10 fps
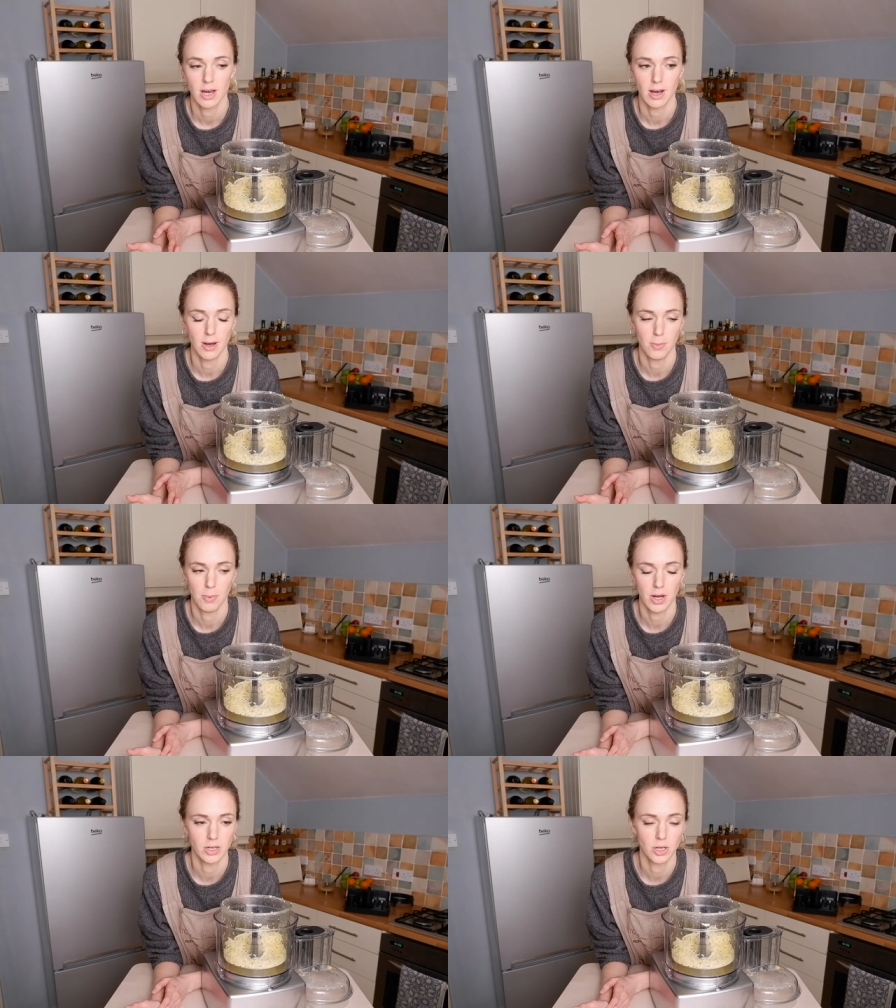
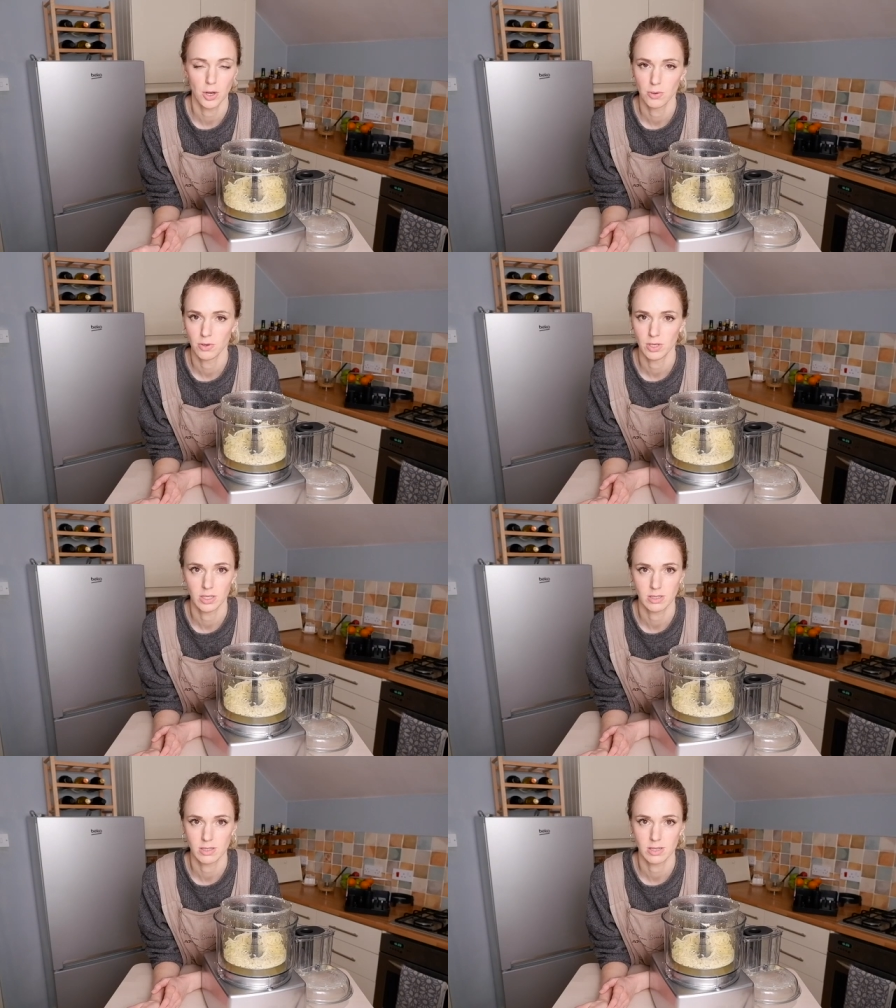I know
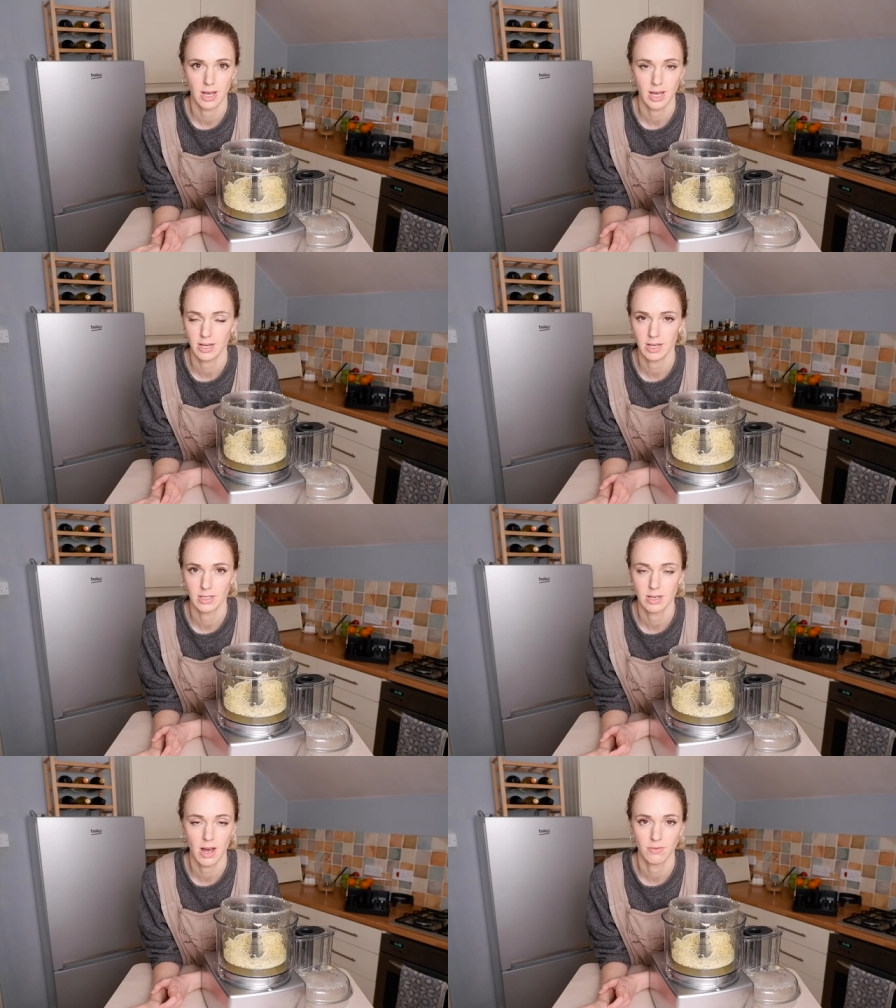it's a headache
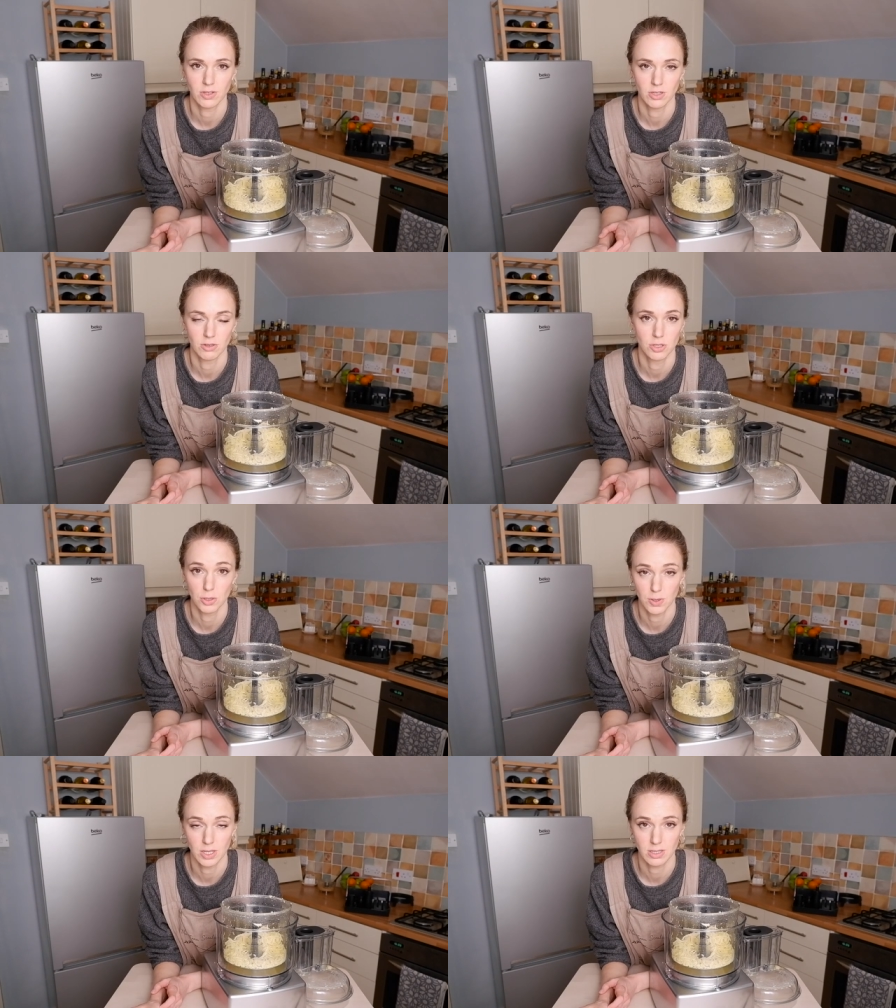to have to
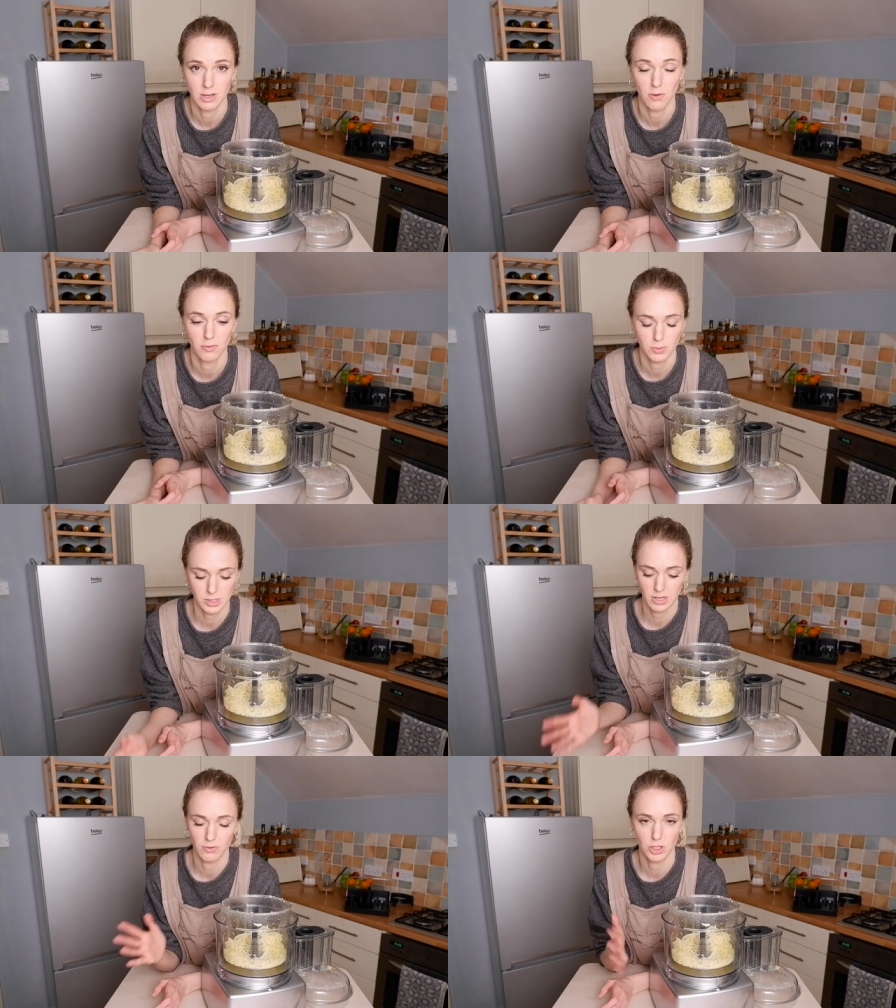do it yourself,
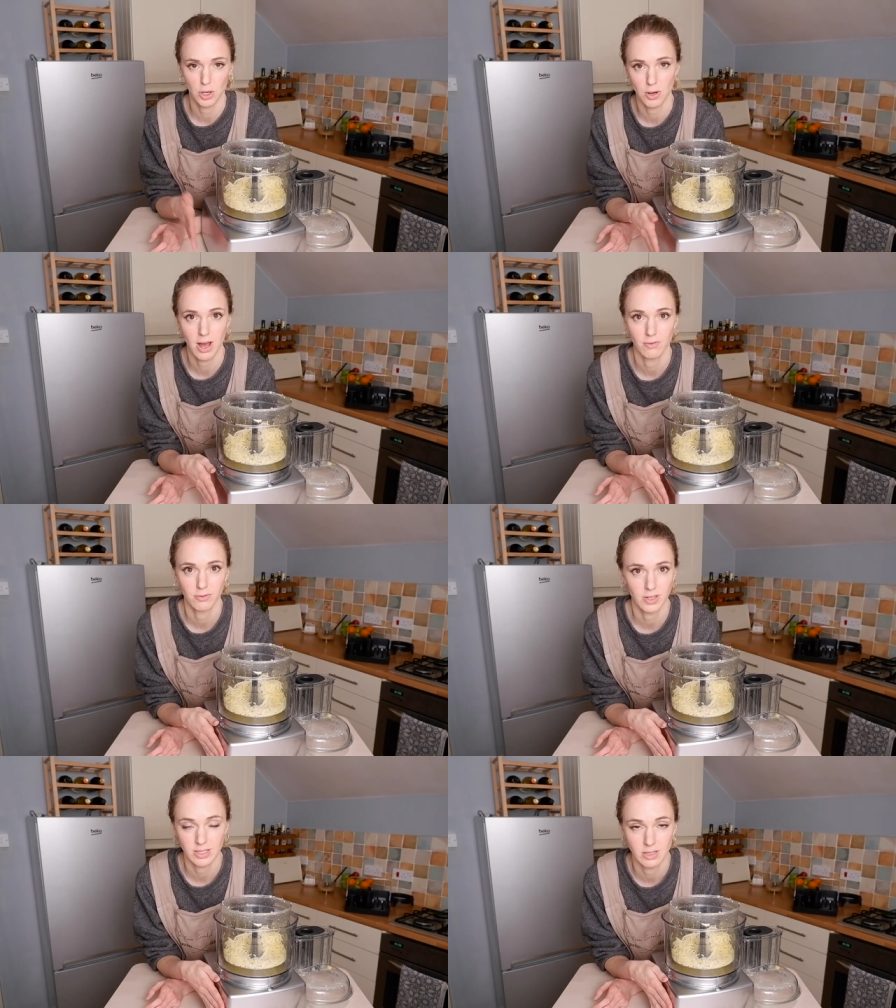especially if you don't have a
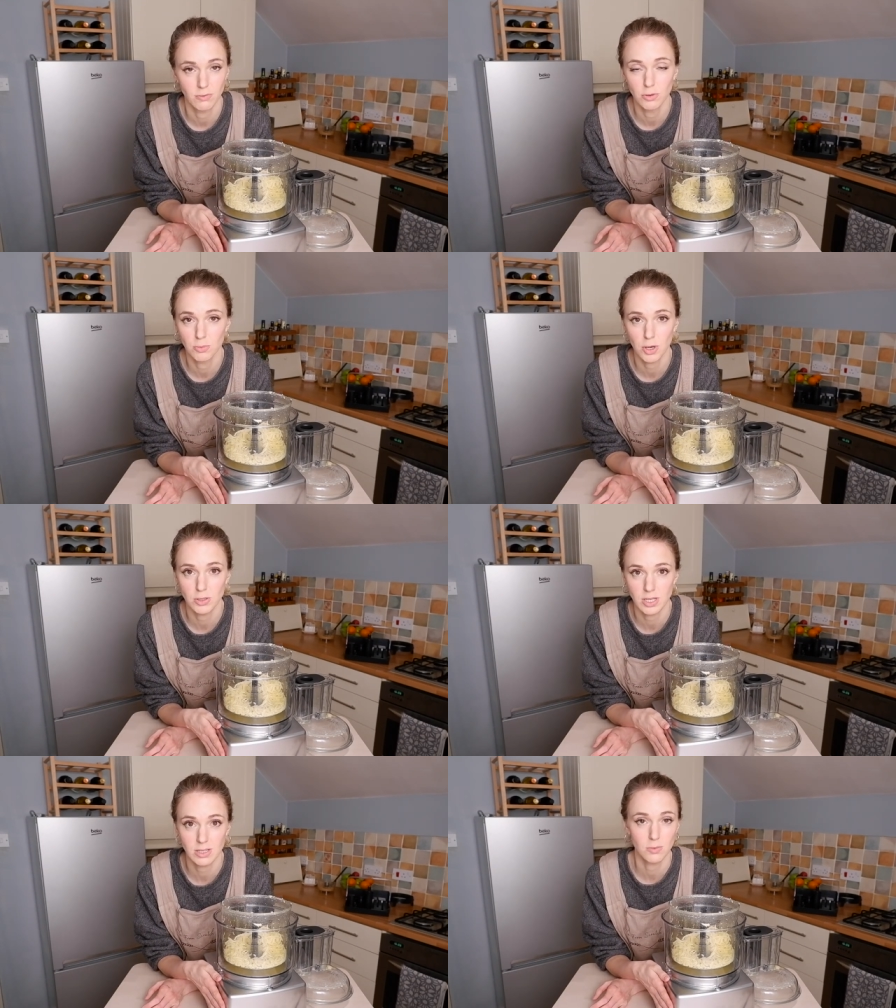fancy food
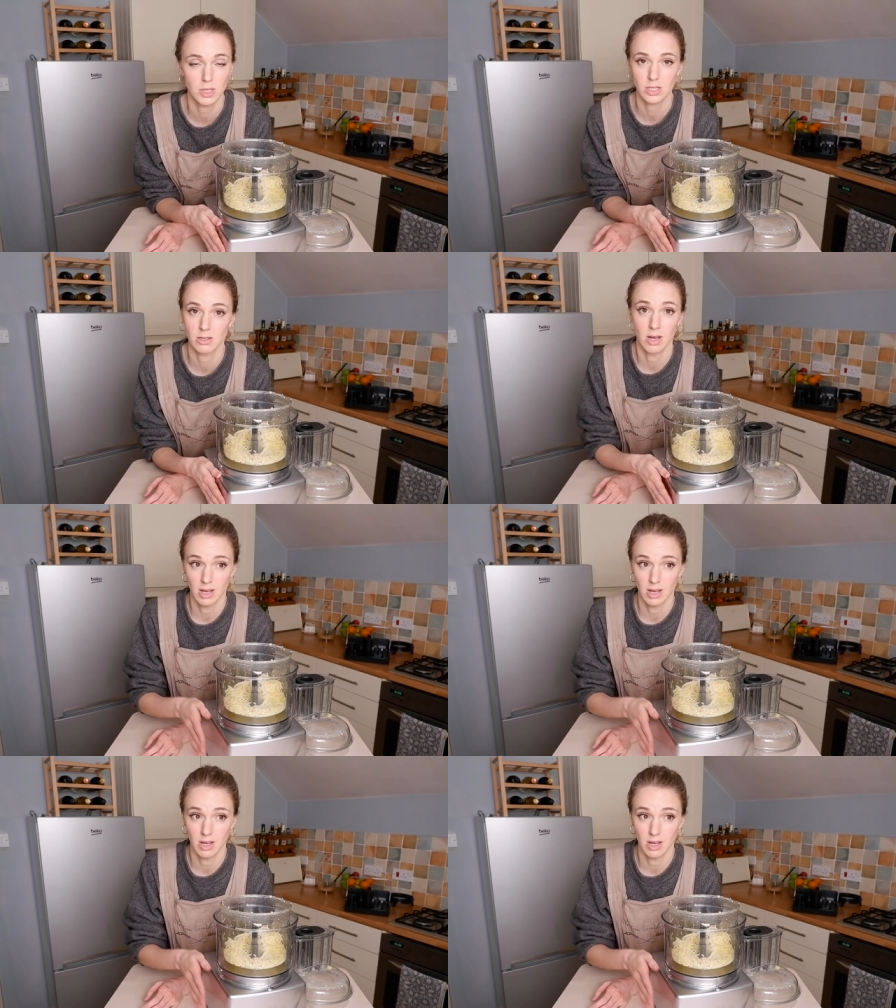processor, which